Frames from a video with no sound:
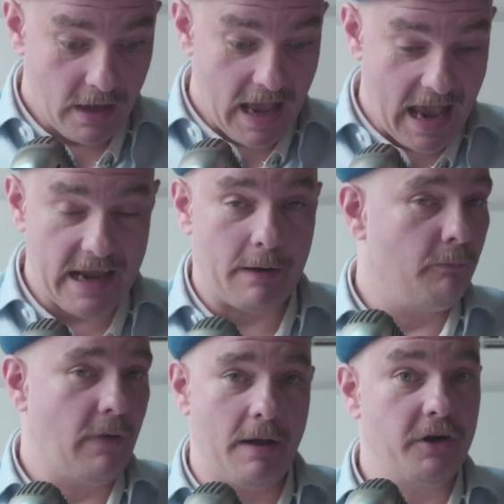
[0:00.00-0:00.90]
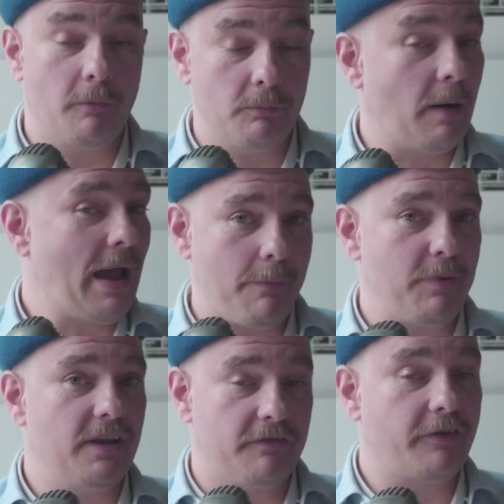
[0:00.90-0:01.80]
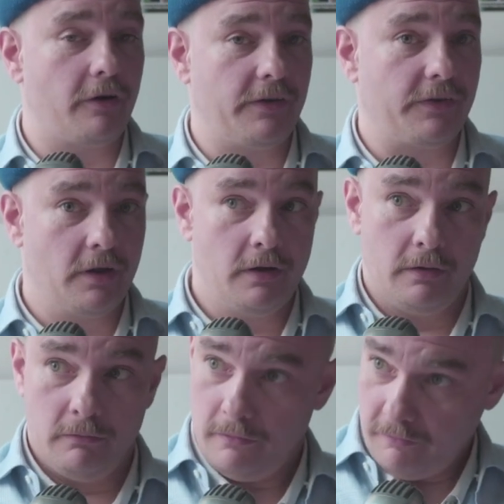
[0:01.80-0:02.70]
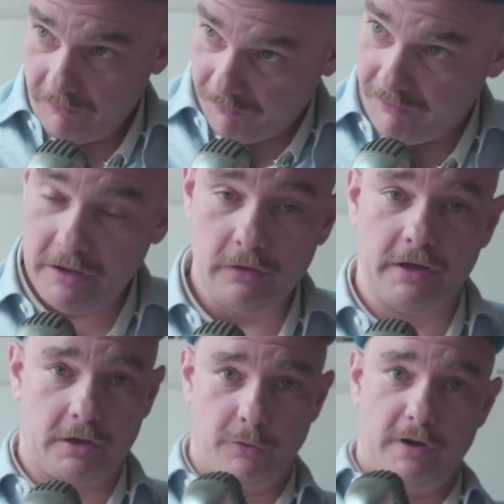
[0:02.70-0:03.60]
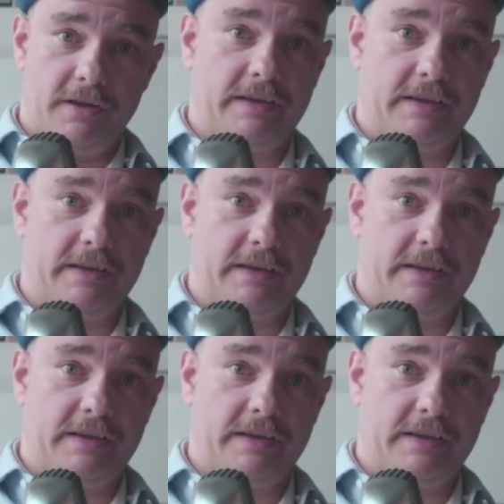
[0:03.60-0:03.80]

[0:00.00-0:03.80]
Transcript: And I'm I, you know I'm, I'm happy that furries feel included in the